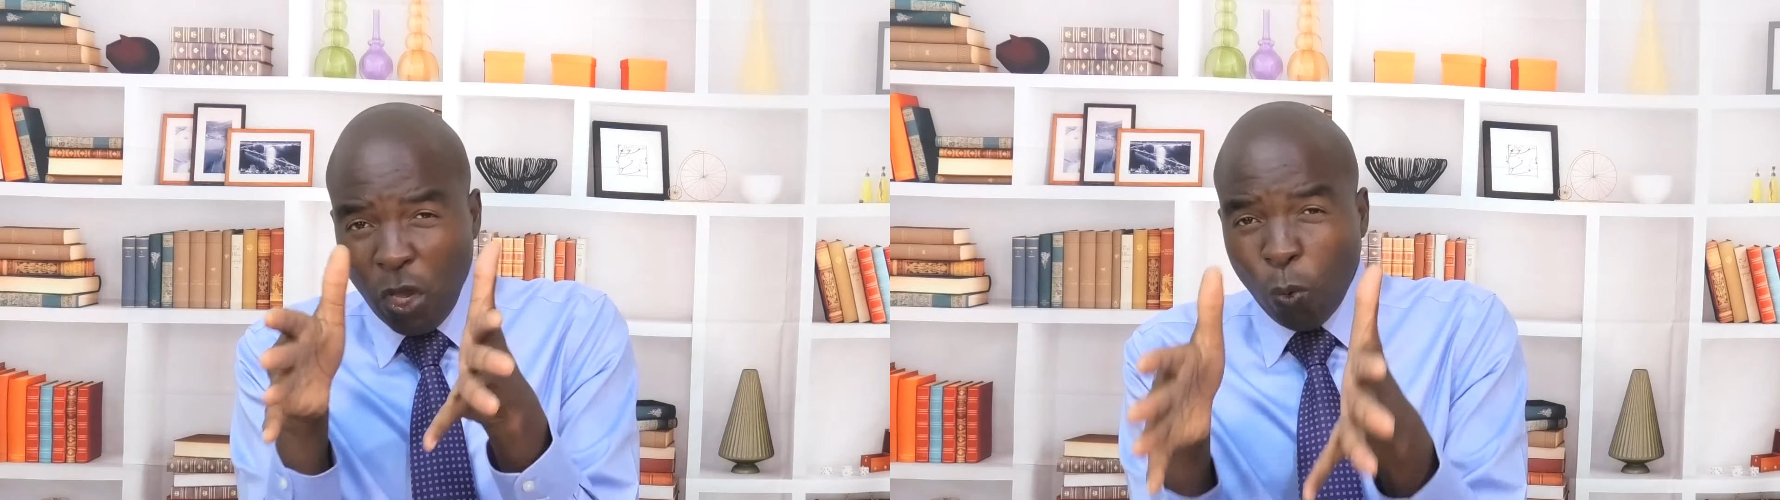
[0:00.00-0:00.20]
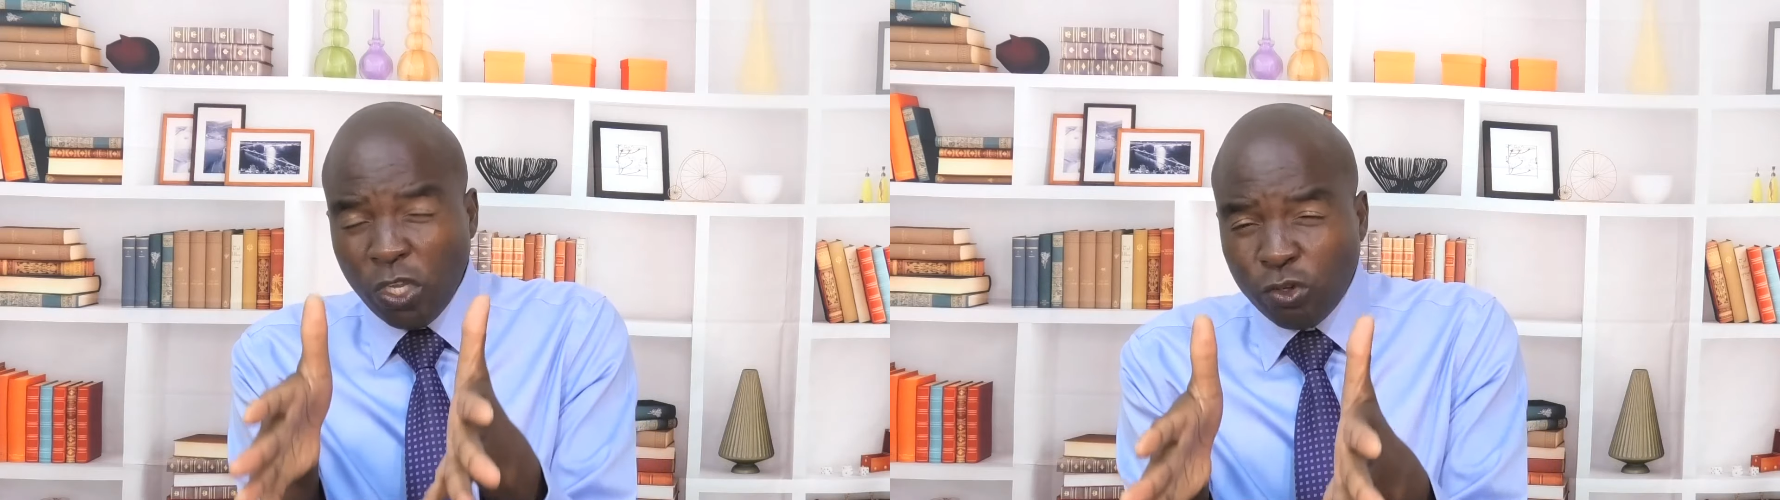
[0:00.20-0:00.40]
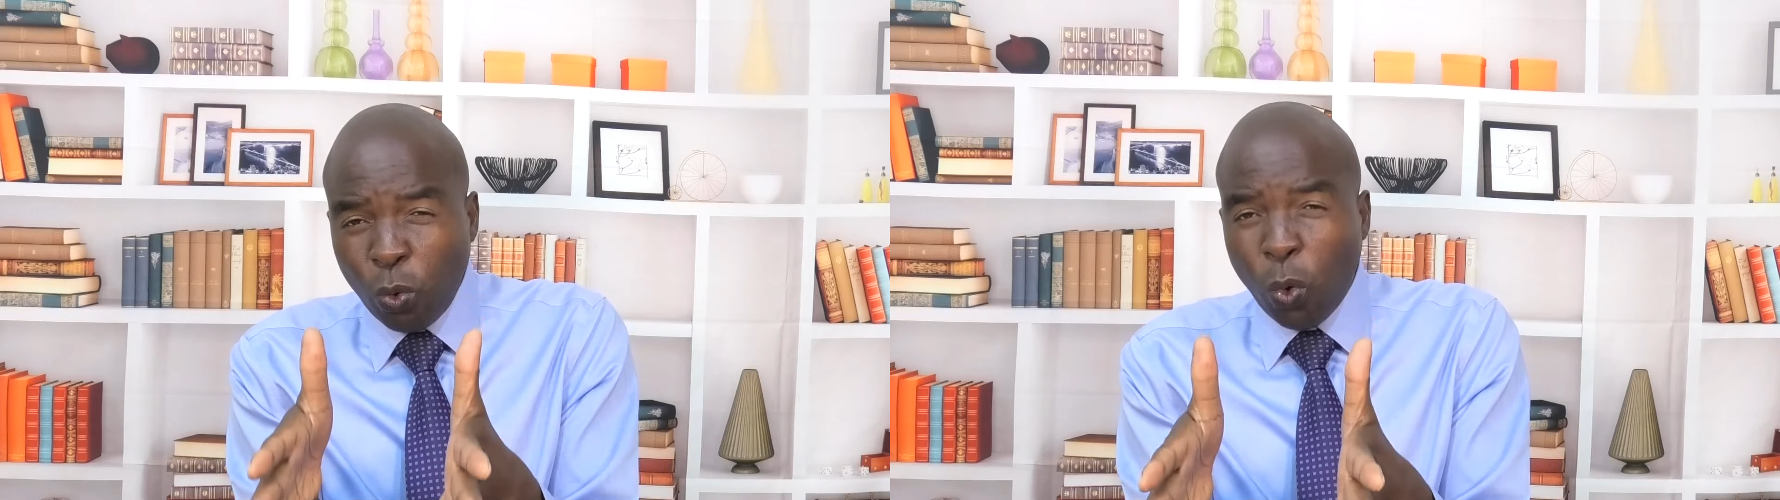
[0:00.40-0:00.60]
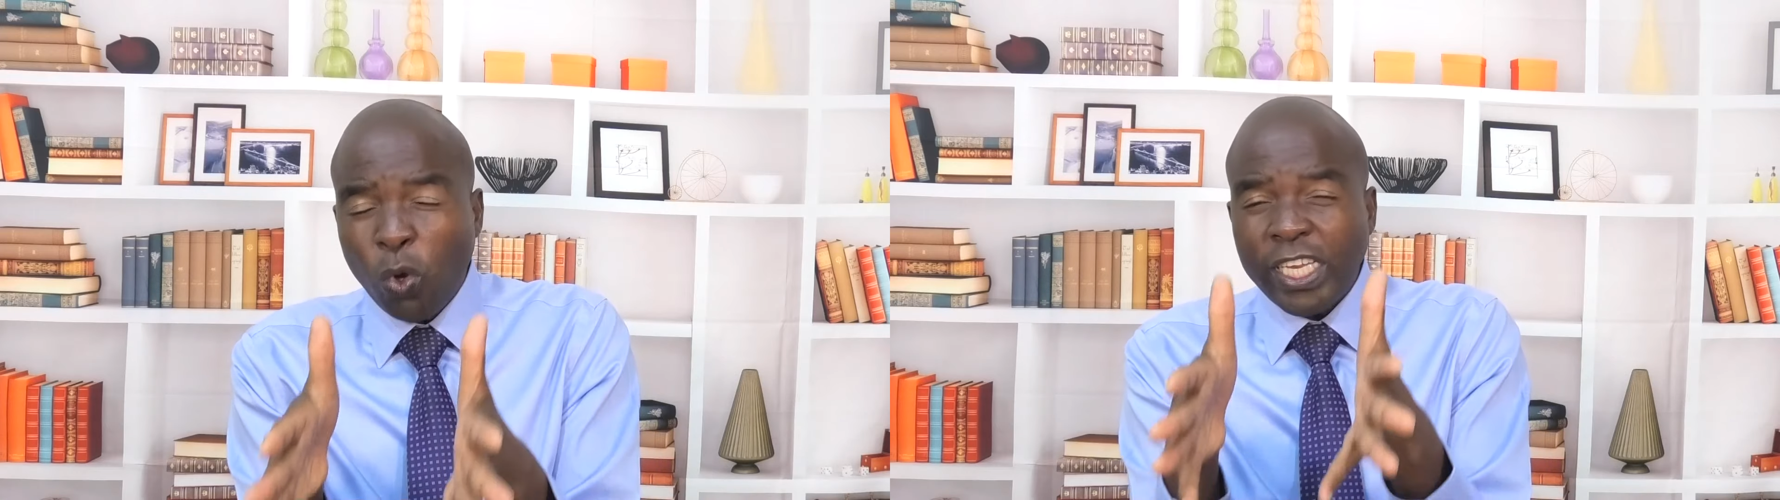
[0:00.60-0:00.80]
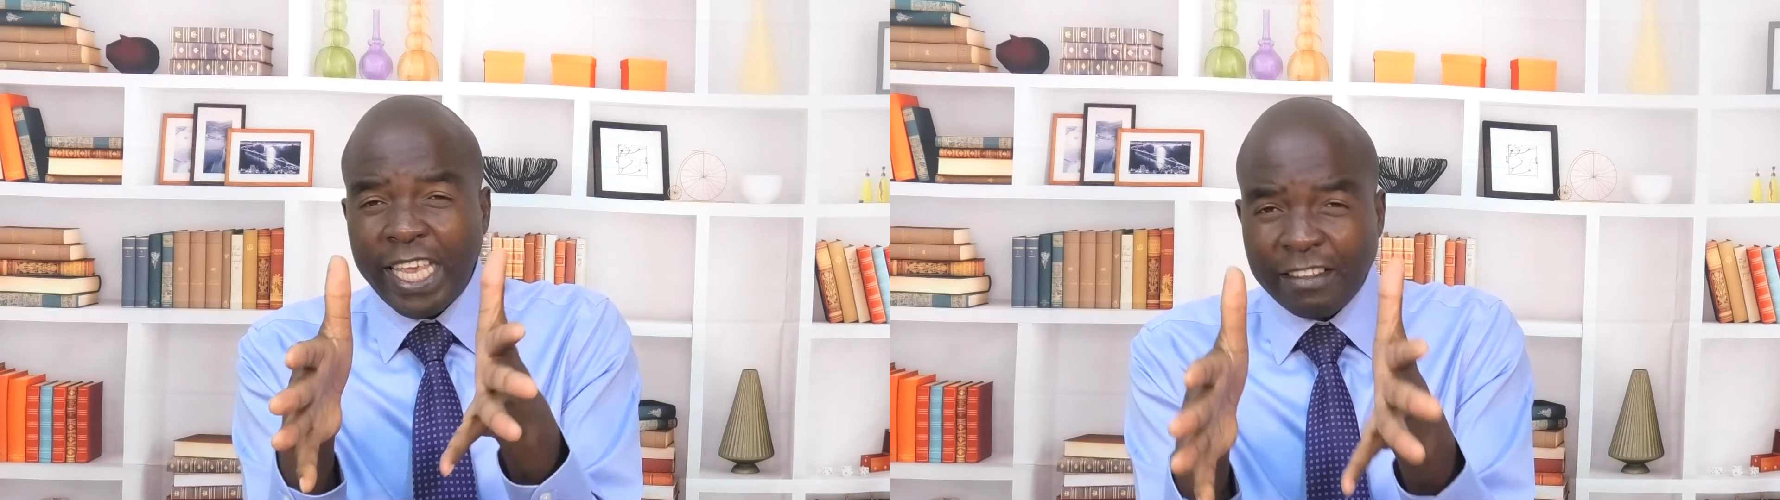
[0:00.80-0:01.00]
which
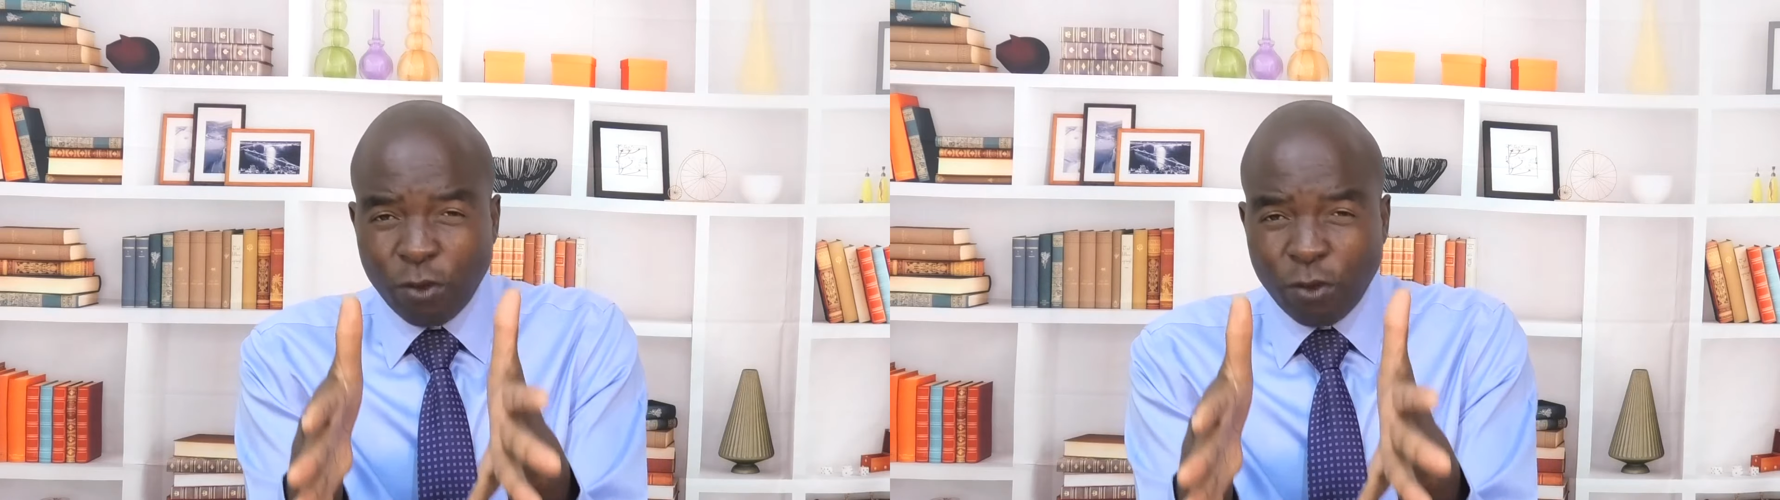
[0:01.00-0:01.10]
God has